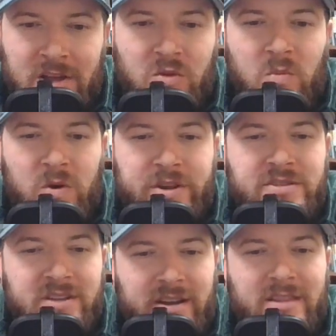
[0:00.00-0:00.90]
the more you
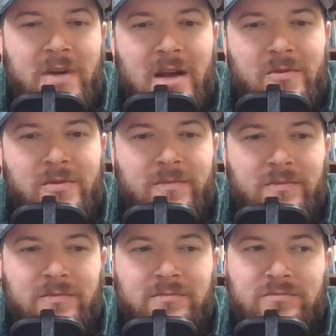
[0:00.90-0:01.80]
study the Bible,
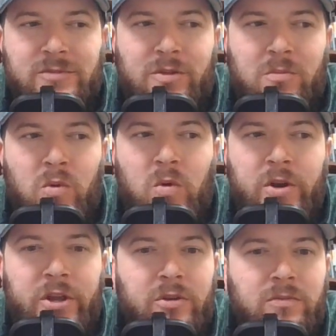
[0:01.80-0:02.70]
the
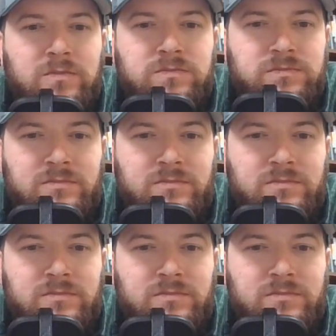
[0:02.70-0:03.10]
more you